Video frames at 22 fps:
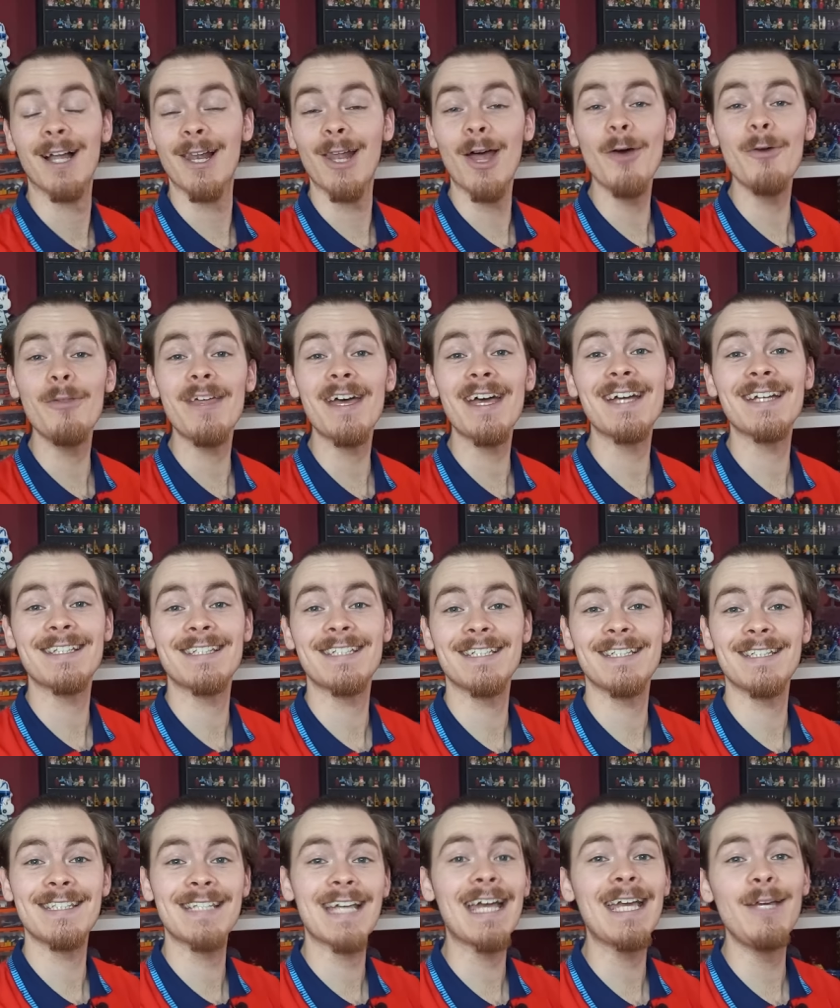Hello there!
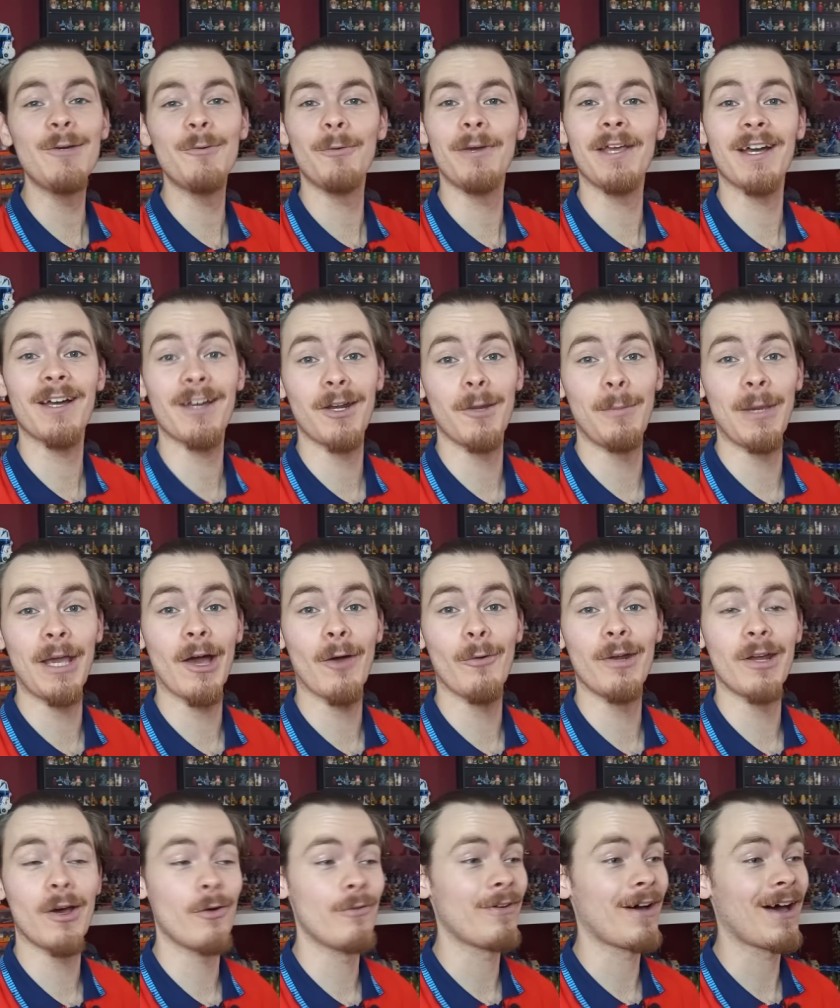Today we are going to be
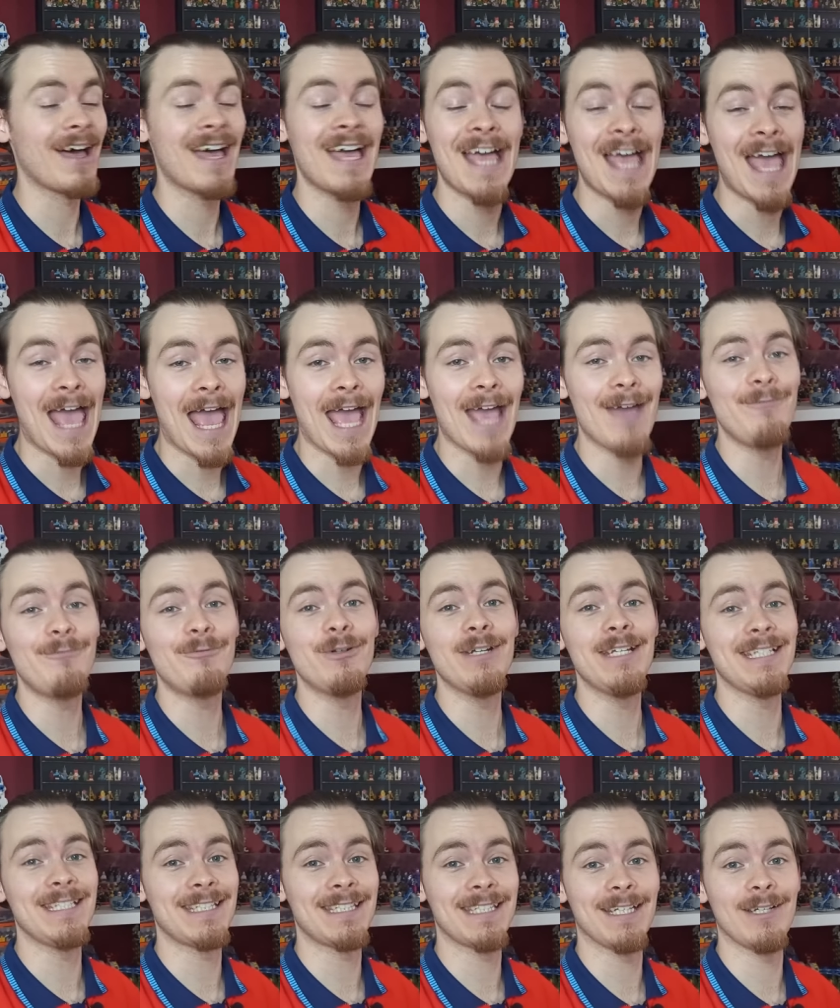going over
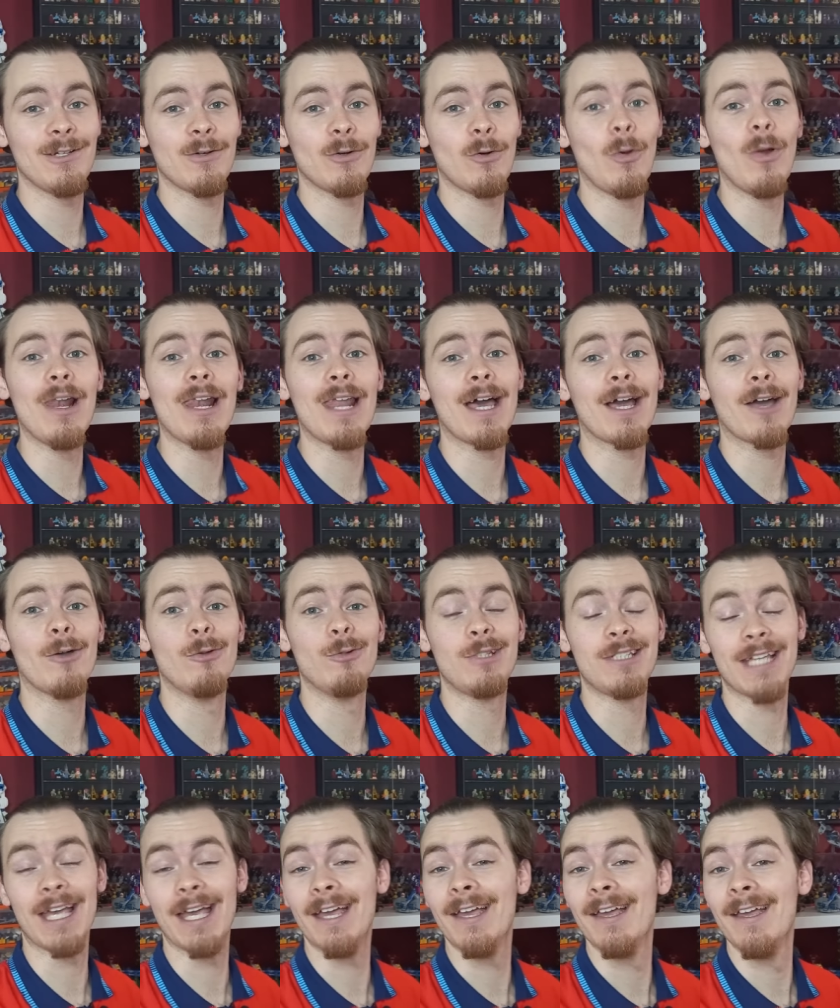every single LEGO
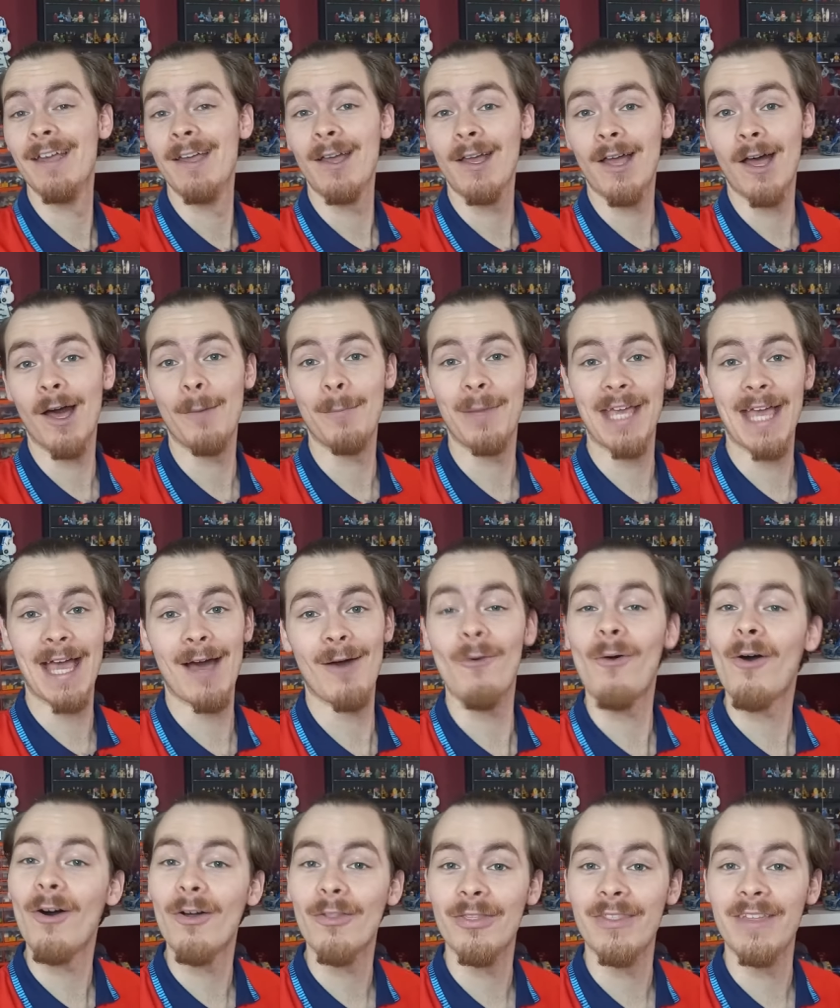set coming
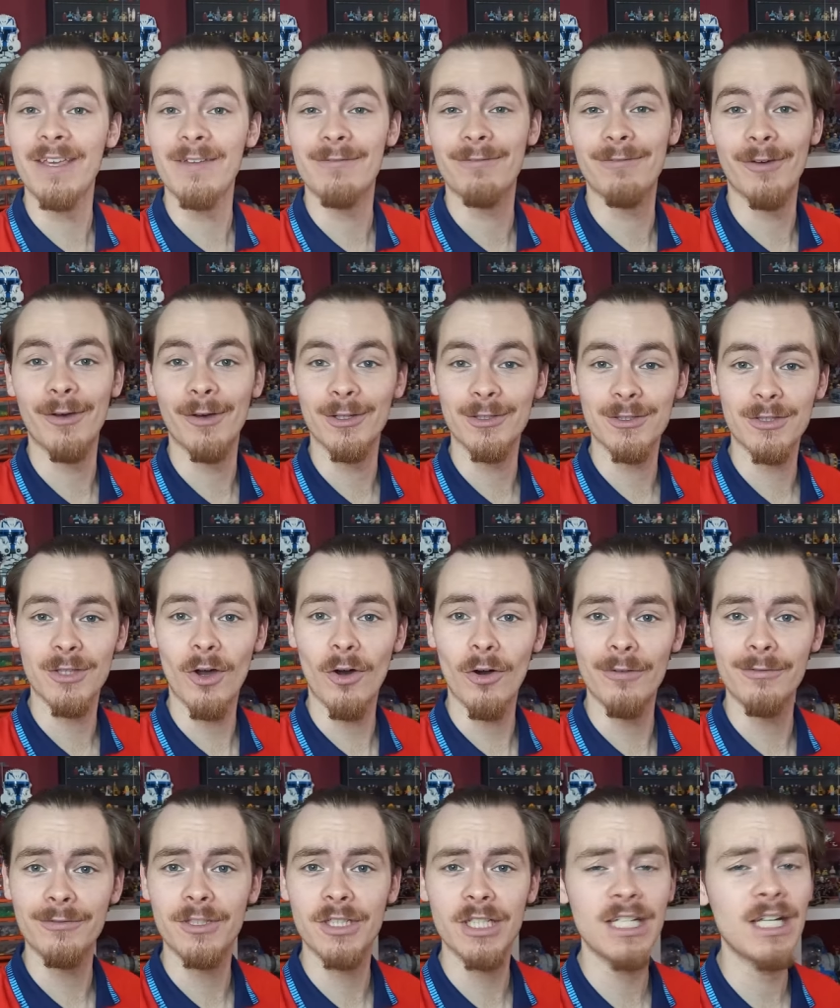out on the 1st
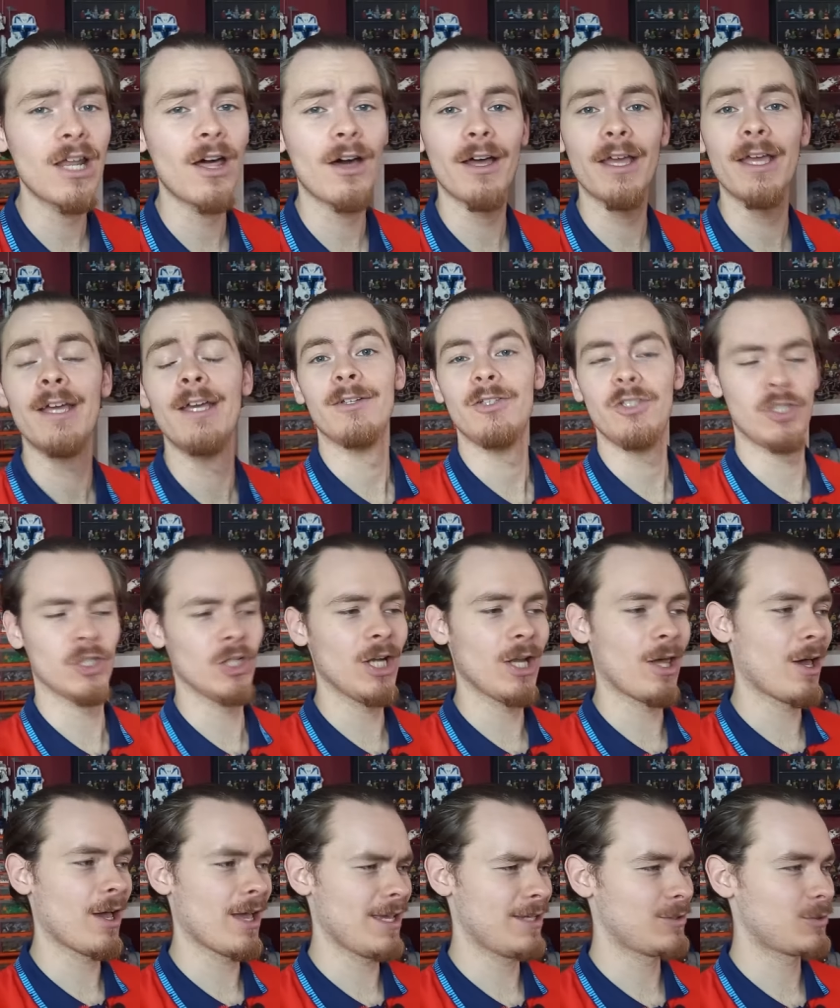of July,
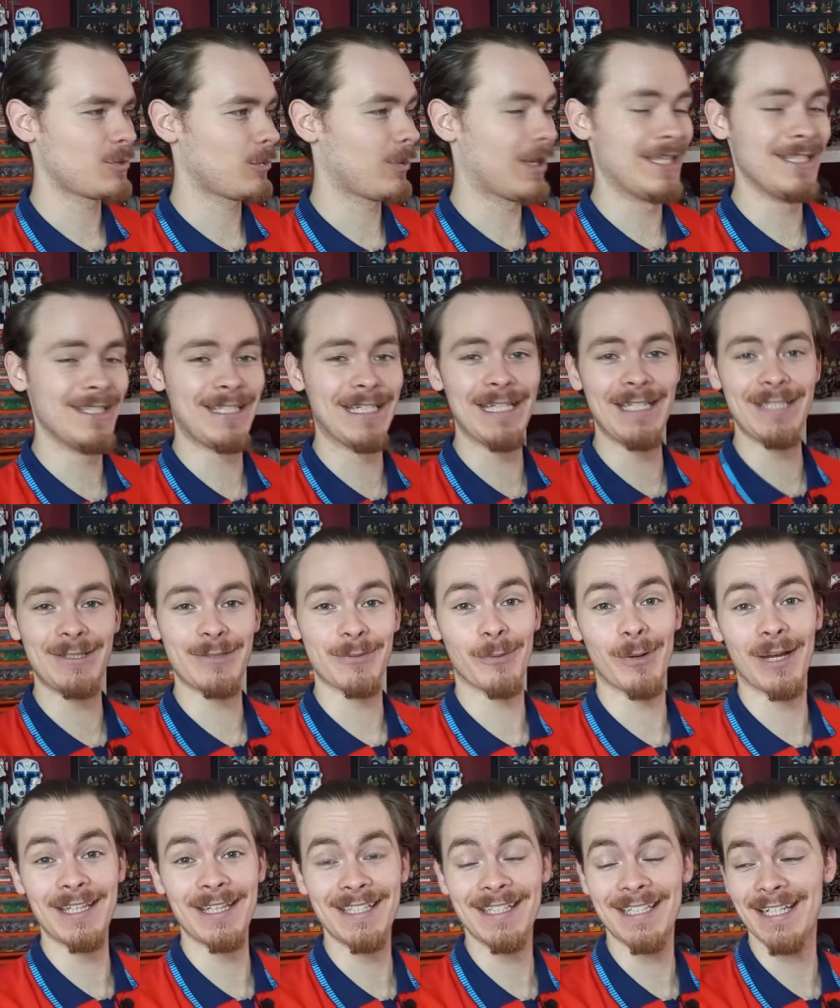July
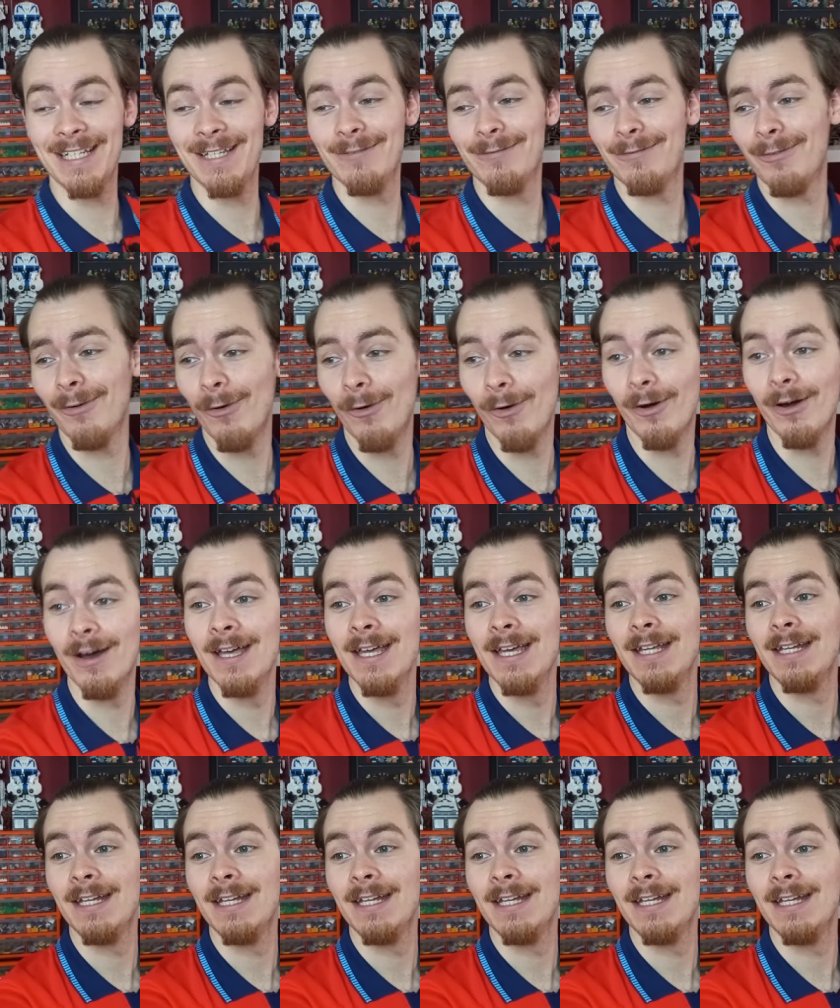2024.